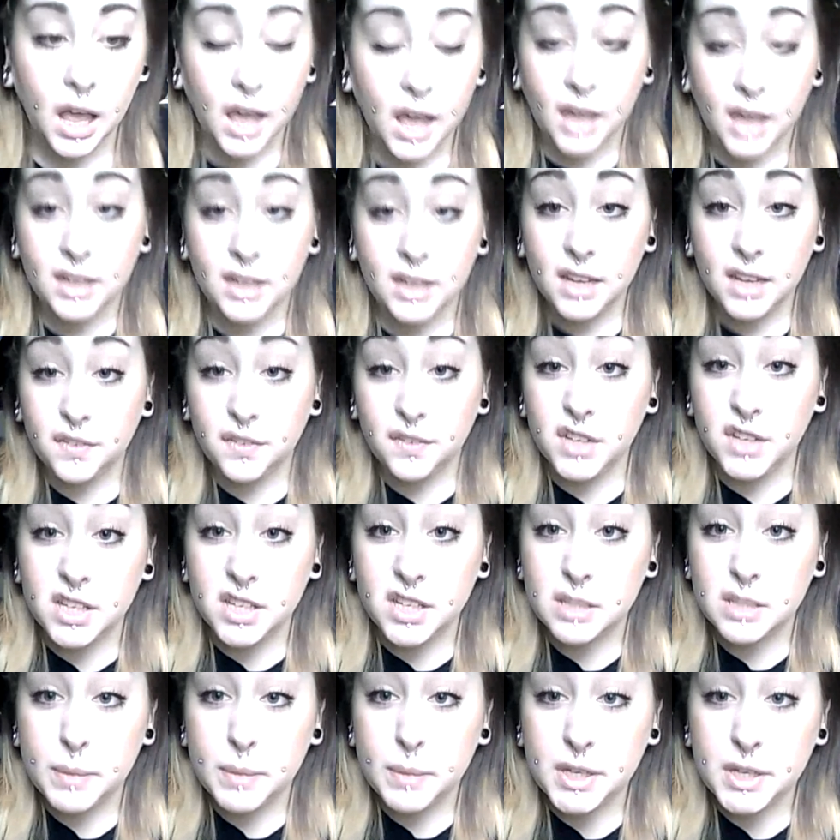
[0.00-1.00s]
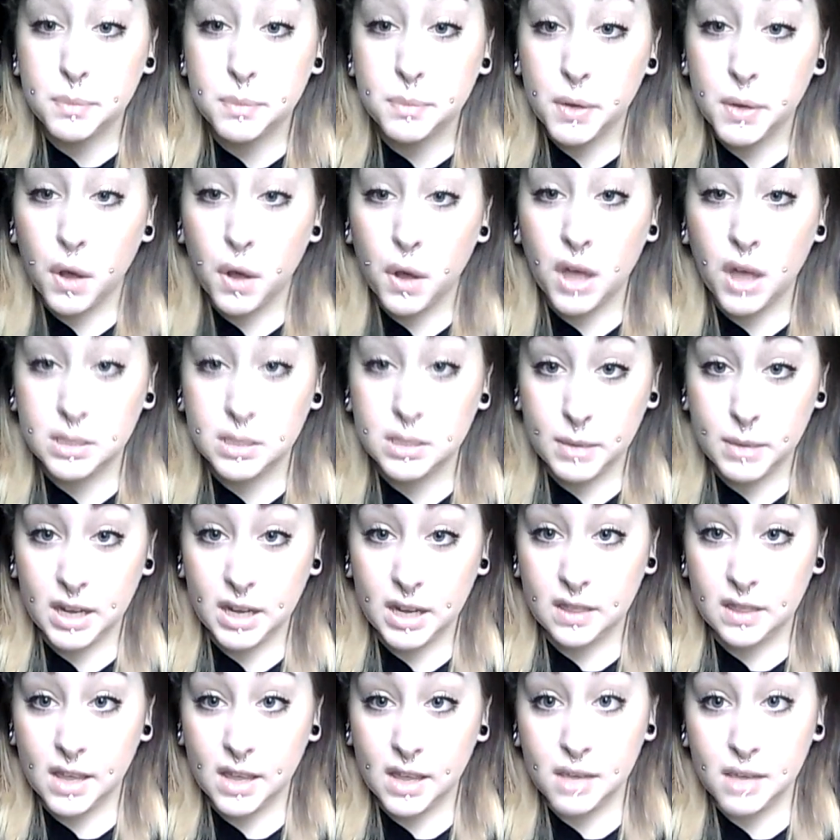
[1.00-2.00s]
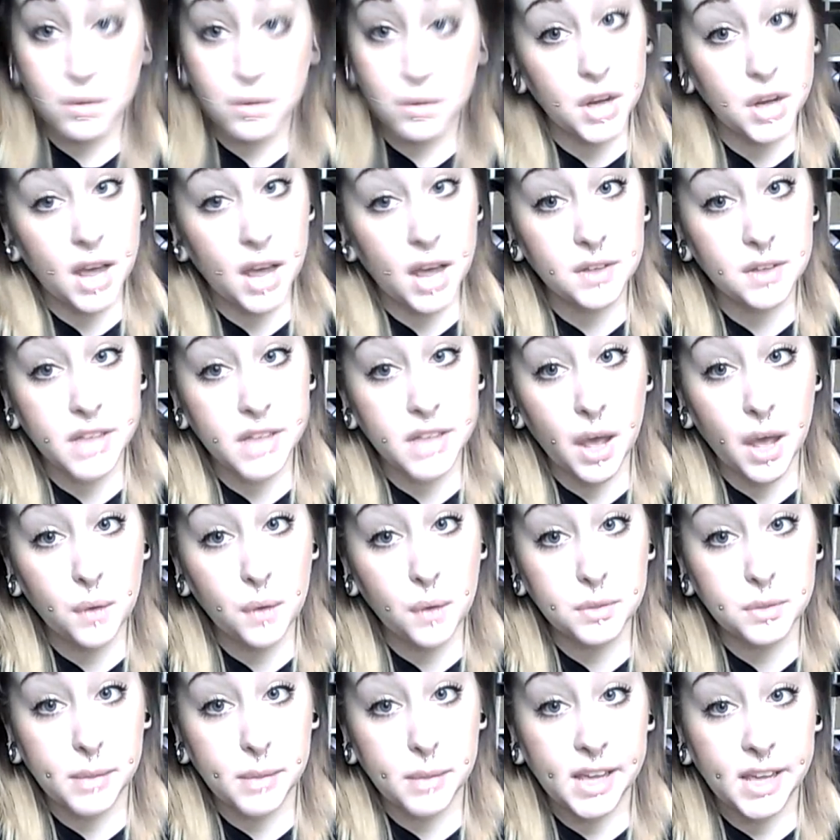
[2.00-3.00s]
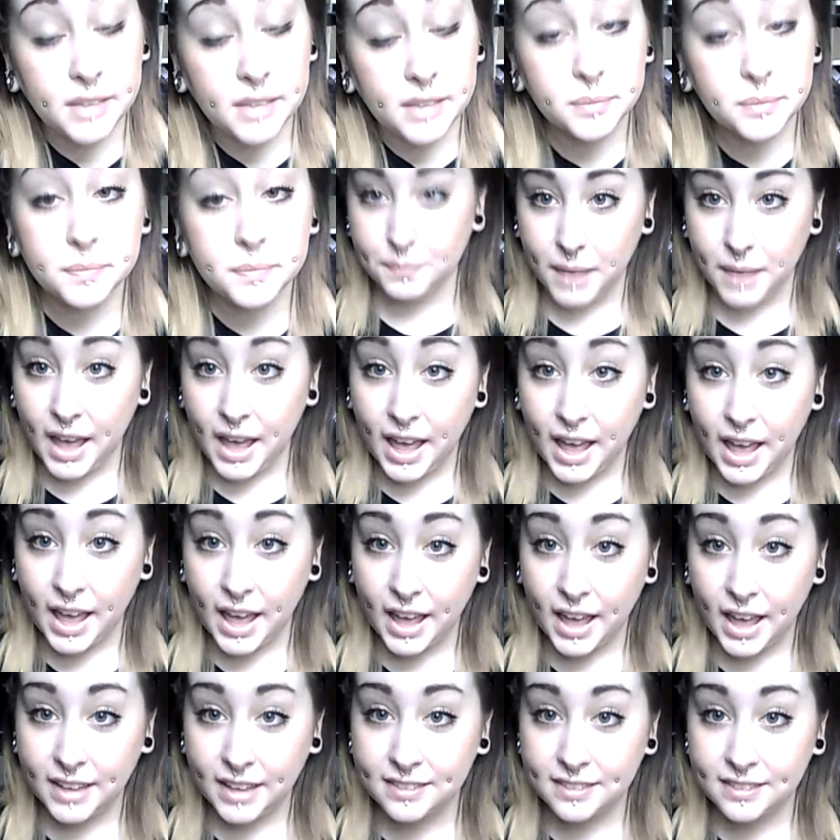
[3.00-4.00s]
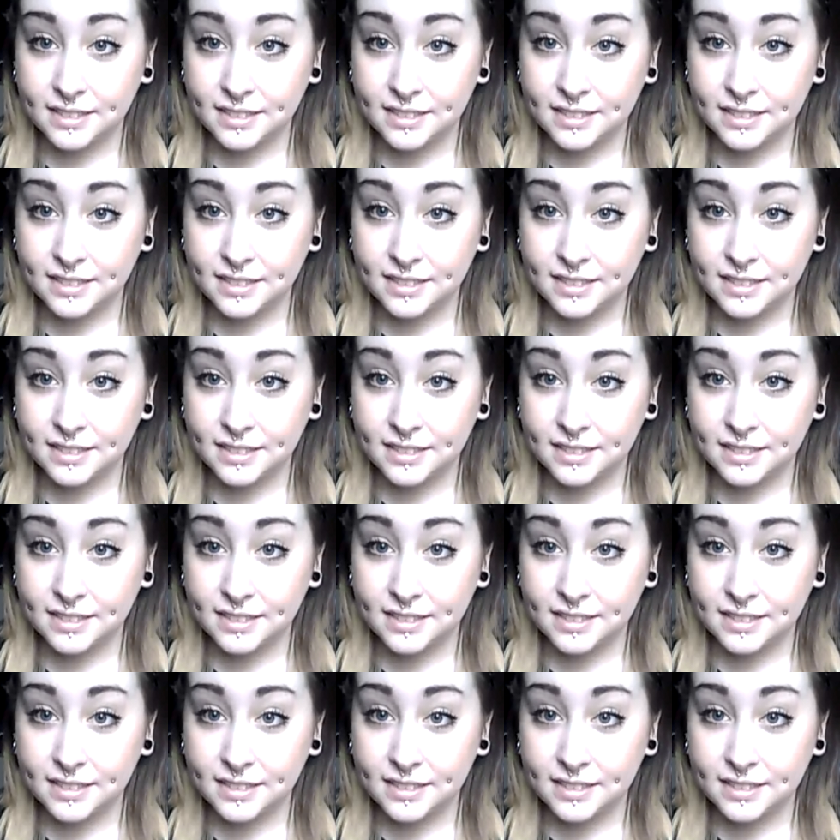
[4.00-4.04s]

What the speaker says: And if you need to speak to me or ask me anything, you know how to get hold of me. Bye.